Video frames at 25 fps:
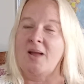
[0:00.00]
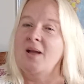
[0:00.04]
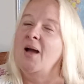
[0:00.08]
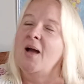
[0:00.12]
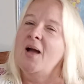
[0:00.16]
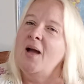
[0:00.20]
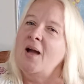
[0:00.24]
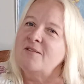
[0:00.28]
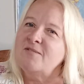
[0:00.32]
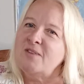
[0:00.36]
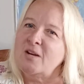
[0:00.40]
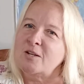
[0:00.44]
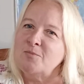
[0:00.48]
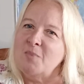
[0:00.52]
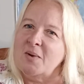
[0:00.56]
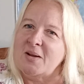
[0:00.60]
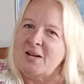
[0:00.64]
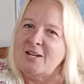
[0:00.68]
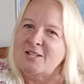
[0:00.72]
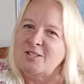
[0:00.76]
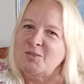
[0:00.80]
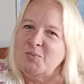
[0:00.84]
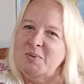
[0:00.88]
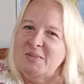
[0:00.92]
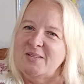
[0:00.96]
In fact, my
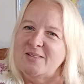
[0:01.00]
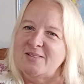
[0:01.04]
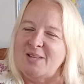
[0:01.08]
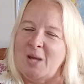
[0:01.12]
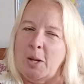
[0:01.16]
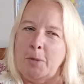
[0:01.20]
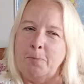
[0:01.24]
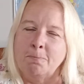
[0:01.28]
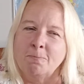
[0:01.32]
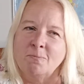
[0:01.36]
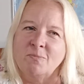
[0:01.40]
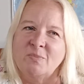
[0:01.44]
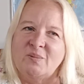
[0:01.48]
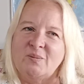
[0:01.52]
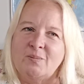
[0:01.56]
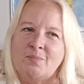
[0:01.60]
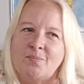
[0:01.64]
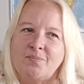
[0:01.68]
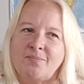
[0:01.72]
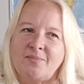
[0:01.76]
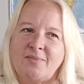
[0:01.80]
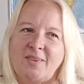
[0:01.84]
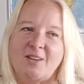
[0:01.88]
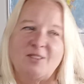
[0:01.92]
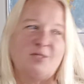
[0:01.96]
husband said,
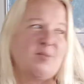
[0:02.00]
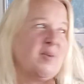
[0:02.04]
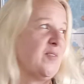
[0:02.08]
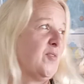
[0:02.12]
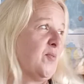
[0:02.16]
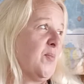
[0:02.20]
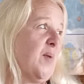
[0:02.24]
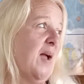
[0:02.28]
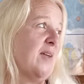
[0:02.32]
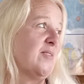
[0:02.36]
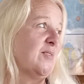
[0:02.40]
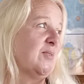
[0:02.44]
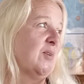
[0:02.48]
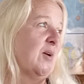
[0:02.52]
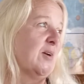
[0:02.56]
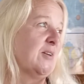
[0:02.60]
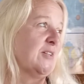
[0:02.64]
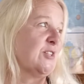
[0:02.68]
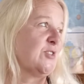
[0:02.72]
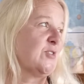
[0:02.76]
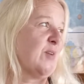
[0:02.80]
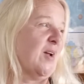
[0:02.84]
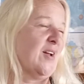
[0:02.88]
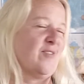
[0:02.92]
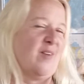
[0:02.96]
because we have a rather
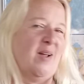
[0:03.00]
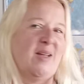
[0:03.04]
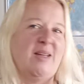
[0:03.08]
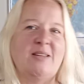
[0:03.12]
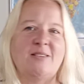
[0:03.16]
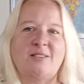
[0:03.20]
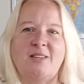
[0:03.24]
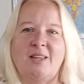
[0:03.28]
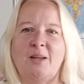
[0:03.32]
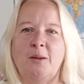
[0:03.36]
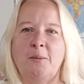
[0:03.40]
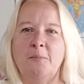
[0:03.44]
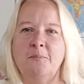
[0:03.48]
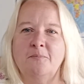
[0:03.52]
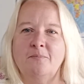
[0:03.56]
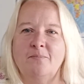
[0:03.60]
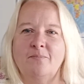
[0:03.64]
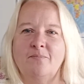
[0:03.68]
large driveway, he's like,